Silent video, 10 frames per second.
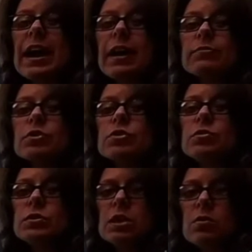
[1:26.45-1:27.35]
After
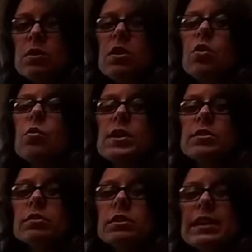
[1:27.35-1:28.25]
you know what
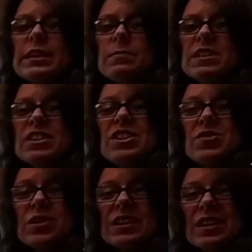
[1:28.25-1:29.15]
your claim is,
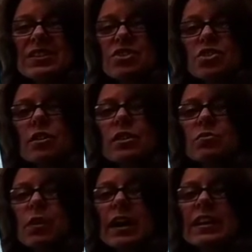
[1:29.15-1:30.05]
you can get started
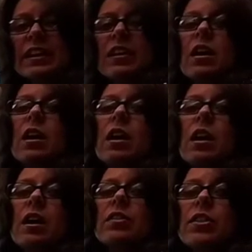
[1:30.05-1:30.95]
writing
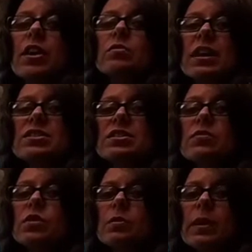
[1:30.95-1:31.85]
the rest
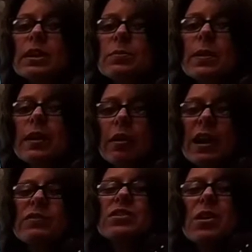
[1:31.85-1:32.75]
of your body
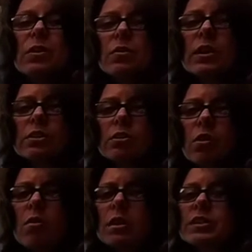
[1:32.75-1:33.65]
paragraph, knowing what your
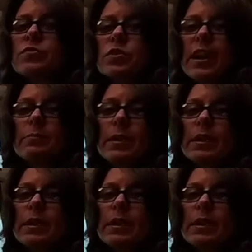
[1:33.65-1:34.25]
goal is for that